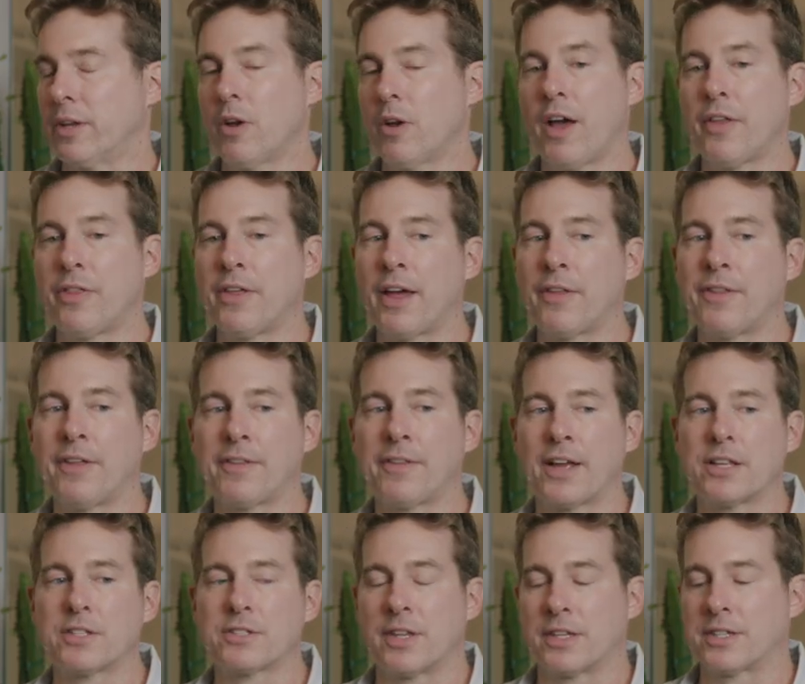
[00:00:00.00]
No, I think
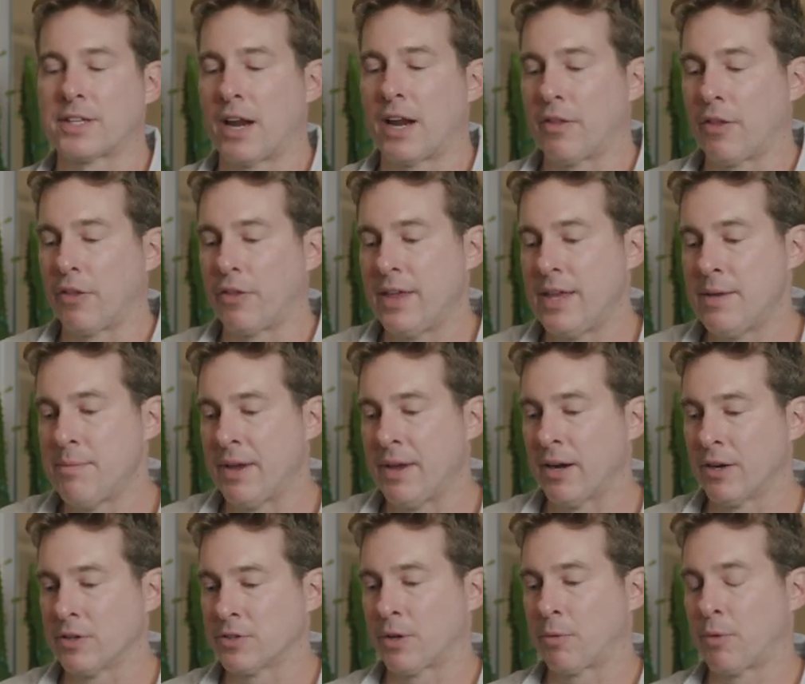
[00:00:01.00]
that's kind of the theme
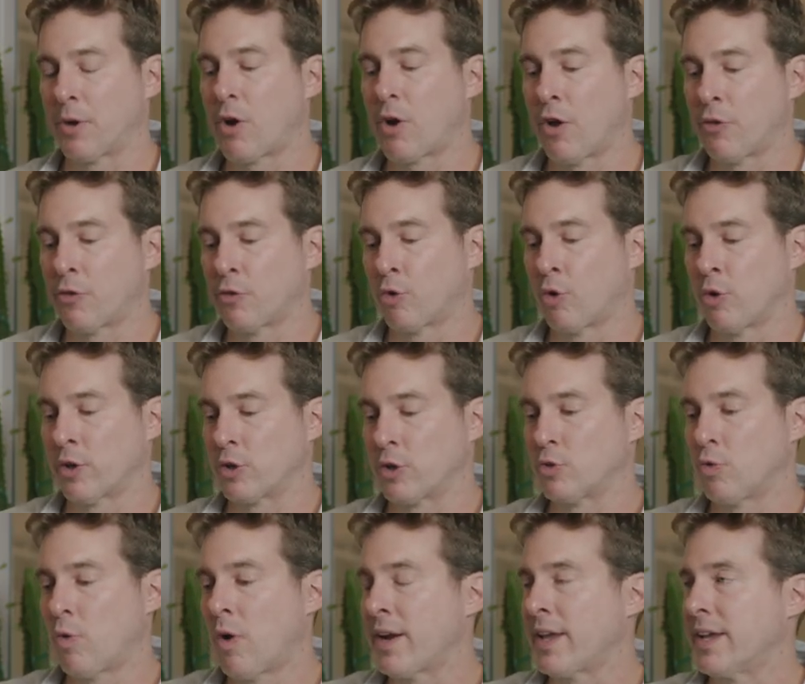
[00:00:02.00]
here. It's like we call it the Roaring
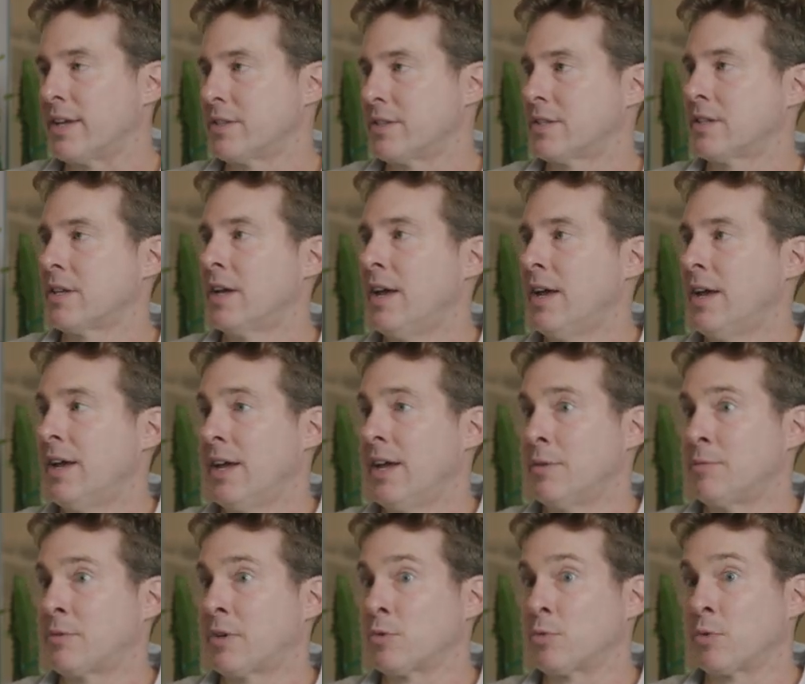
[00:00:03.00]
Twenties.
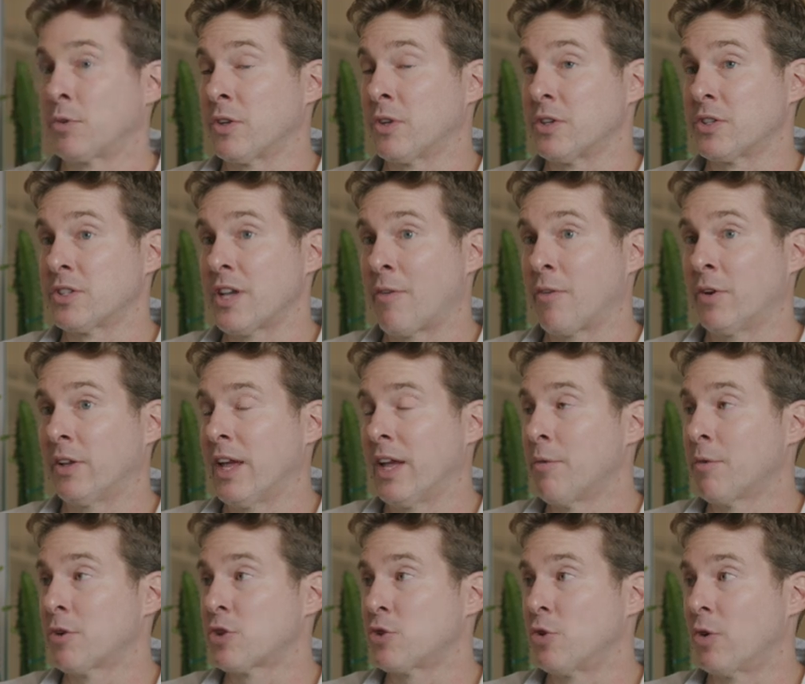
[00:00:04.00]
It's because we're going to solve our
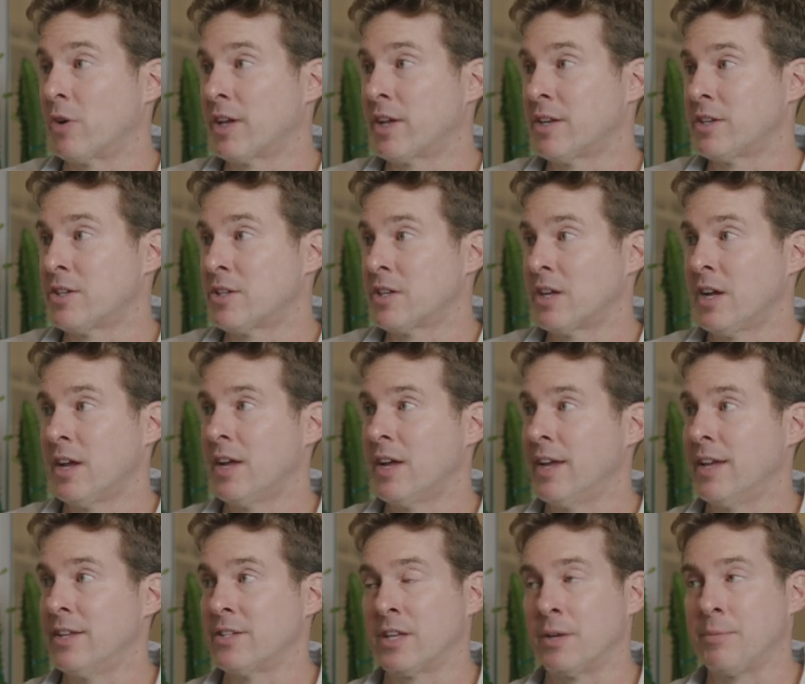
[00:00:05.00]
labor shortage.
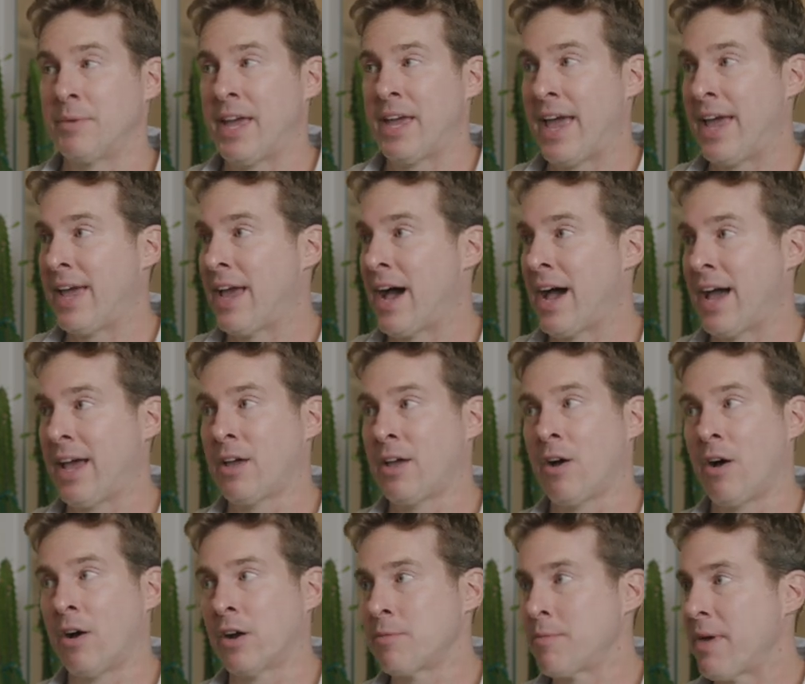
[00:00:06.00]
Is going to be AI,
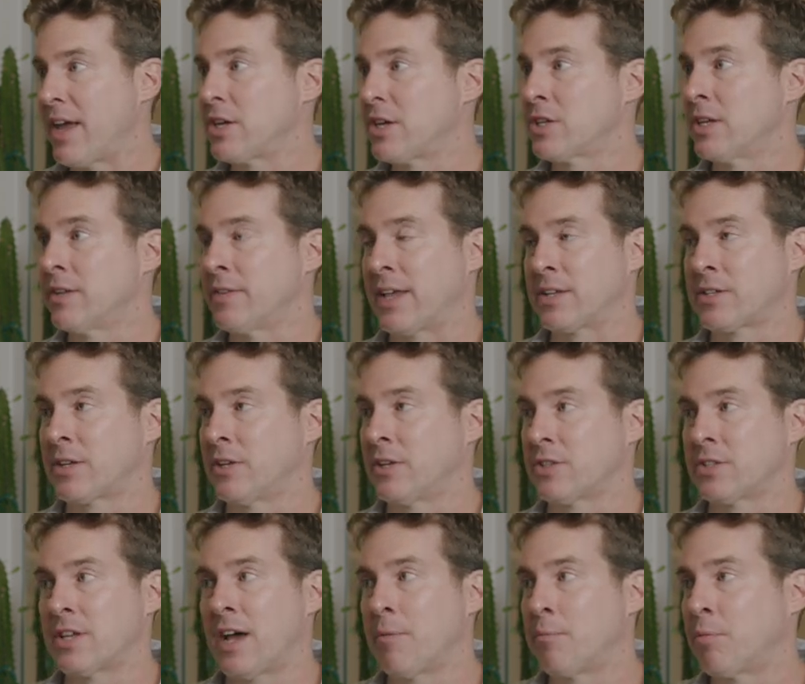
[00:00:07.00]
automation. That's going to
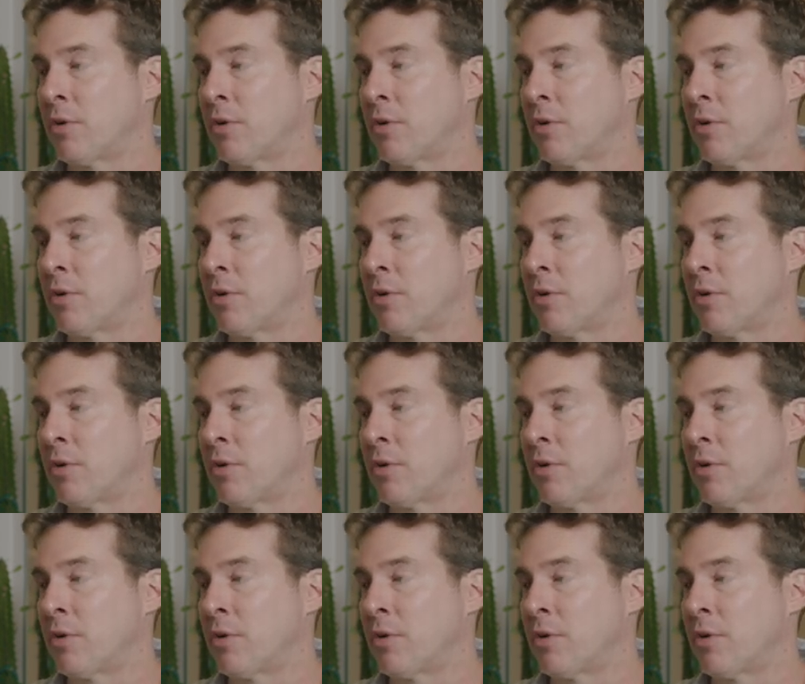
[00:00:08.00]
solve